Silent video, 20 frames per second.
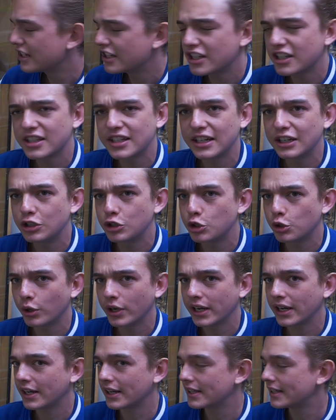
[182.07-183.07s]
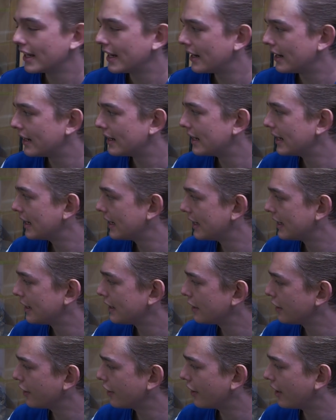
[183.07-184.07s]
just enjoying And
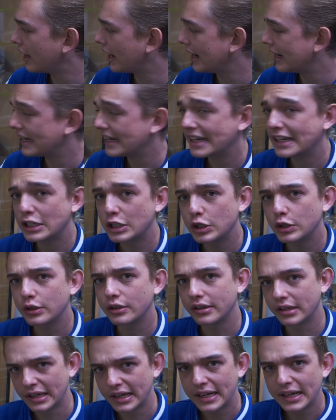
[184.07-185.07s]
yeah, I need to